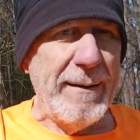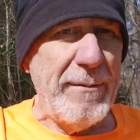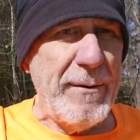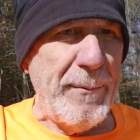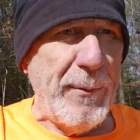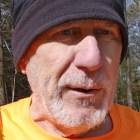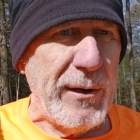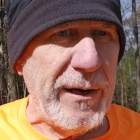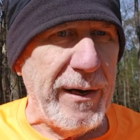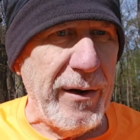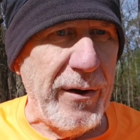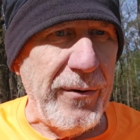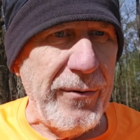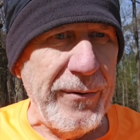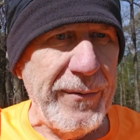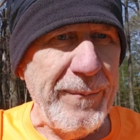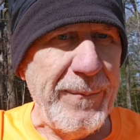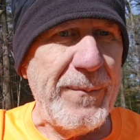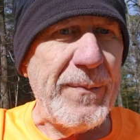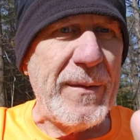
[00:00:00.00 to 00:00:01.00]
Let me put it
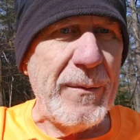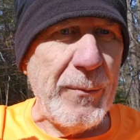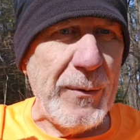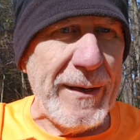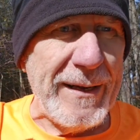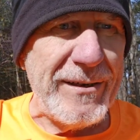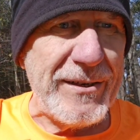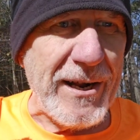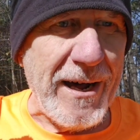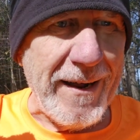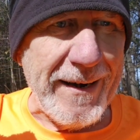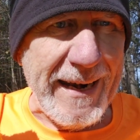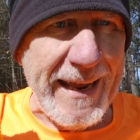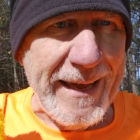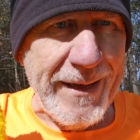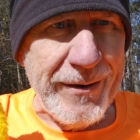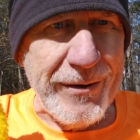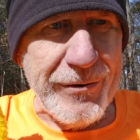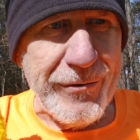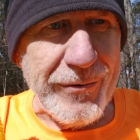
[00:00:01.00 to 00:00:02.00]
on, we start
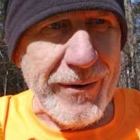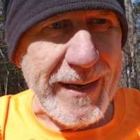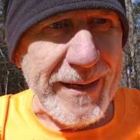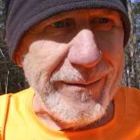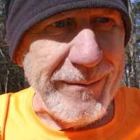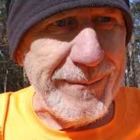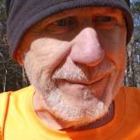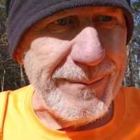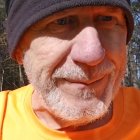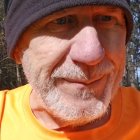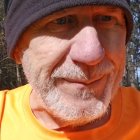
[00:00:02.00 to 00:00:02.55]
down the trail.